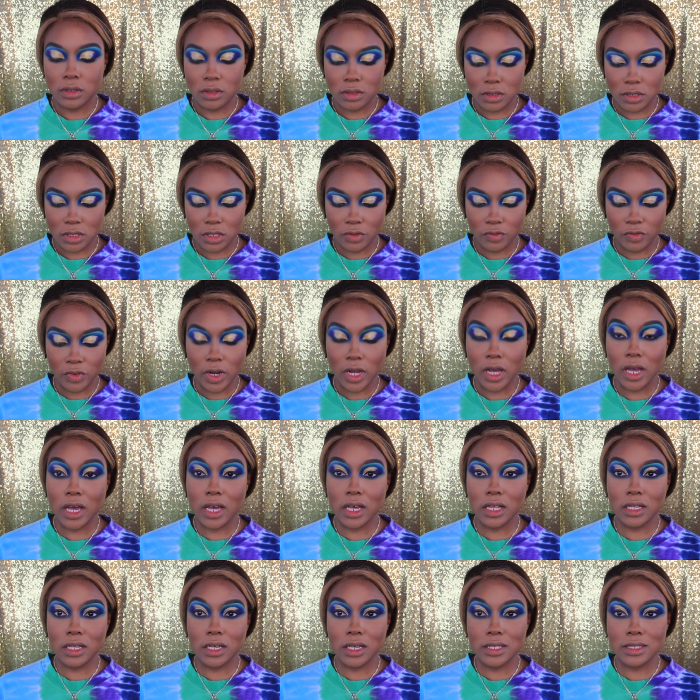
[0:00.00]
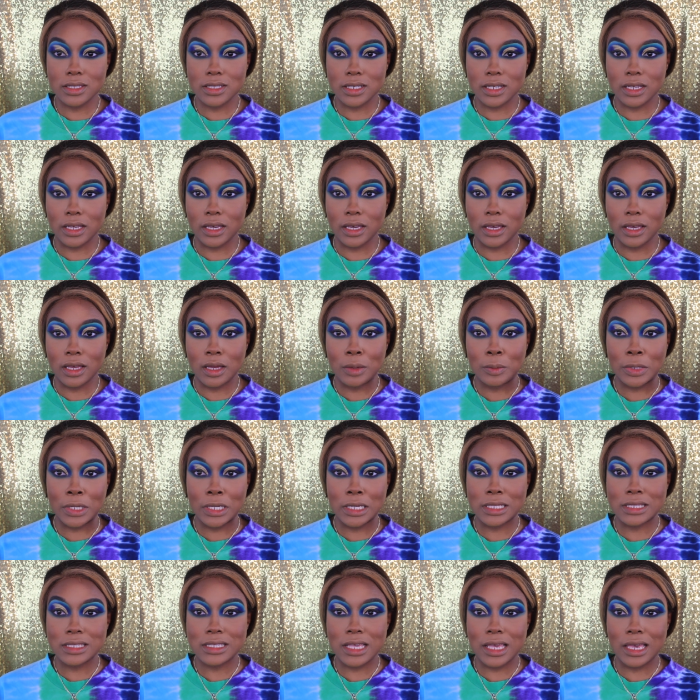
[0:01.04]
So for highlight today, I'm
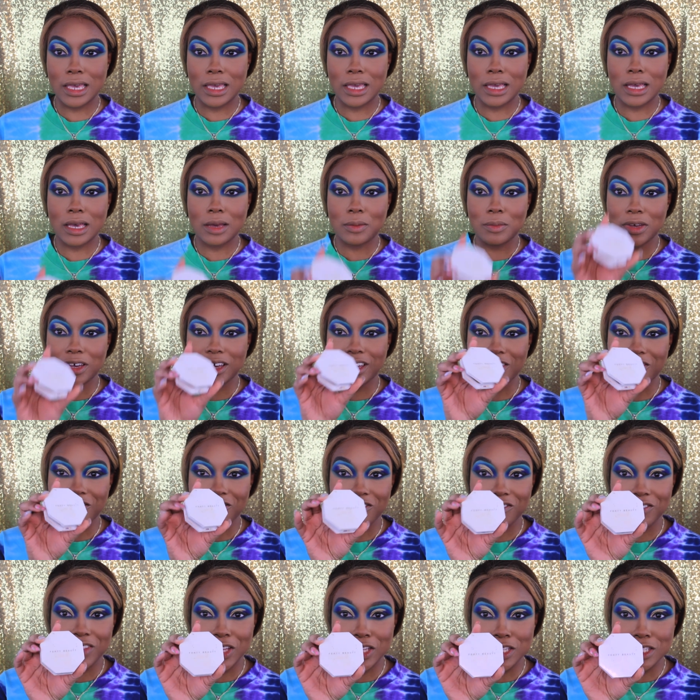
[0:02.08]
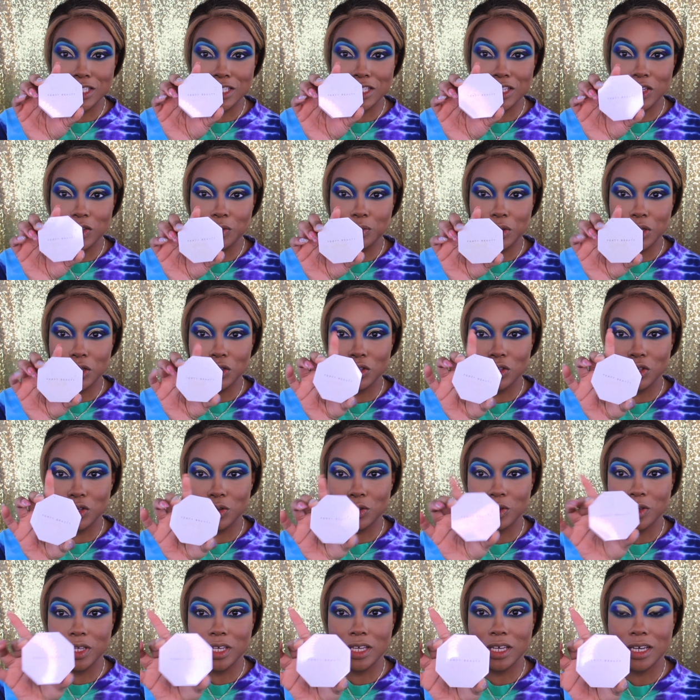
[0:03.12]
going to take my Fenty
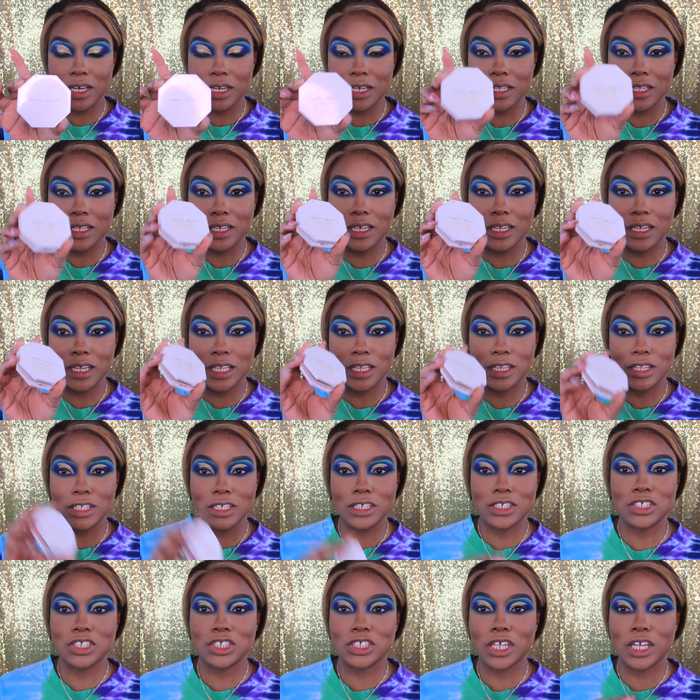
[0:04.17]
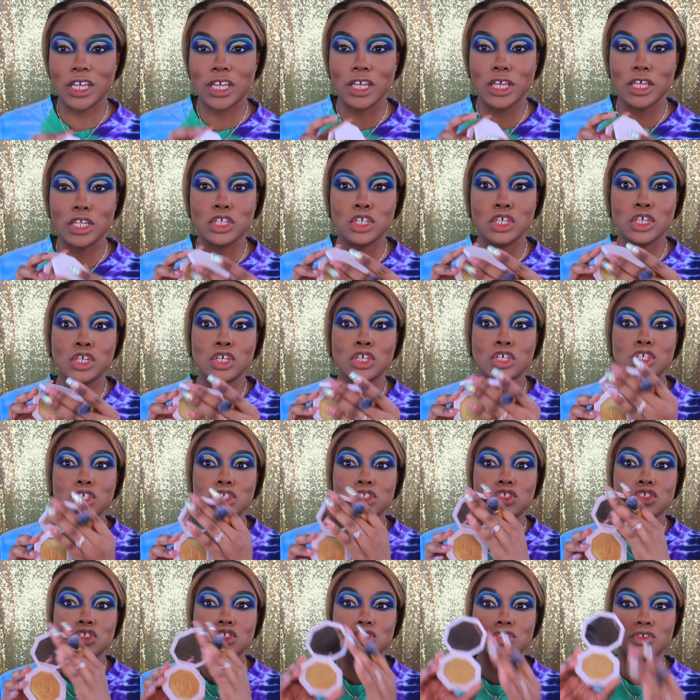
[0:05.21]
Beauty highlight in the shade
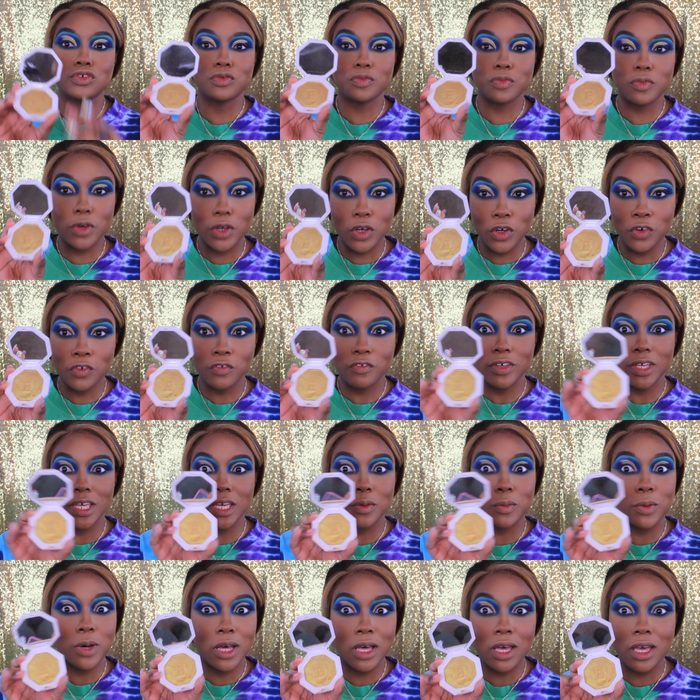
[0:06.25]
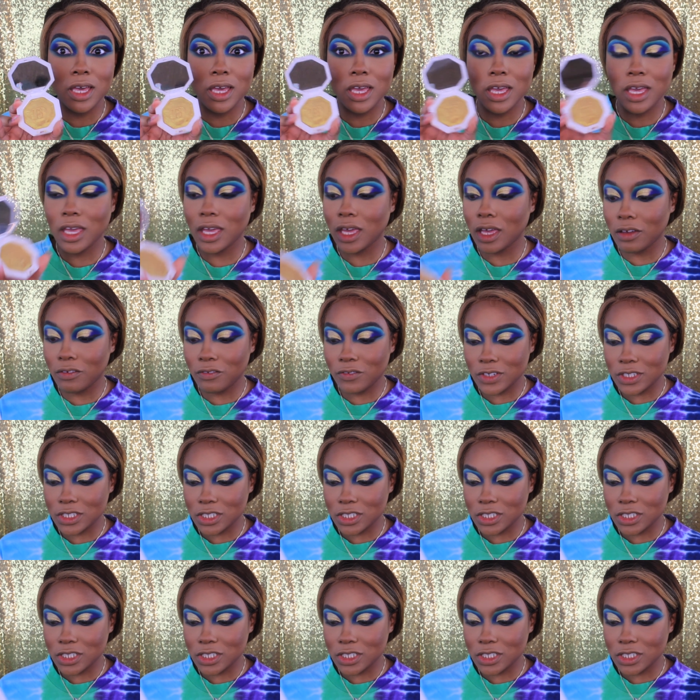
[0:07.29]
Trophy Wife.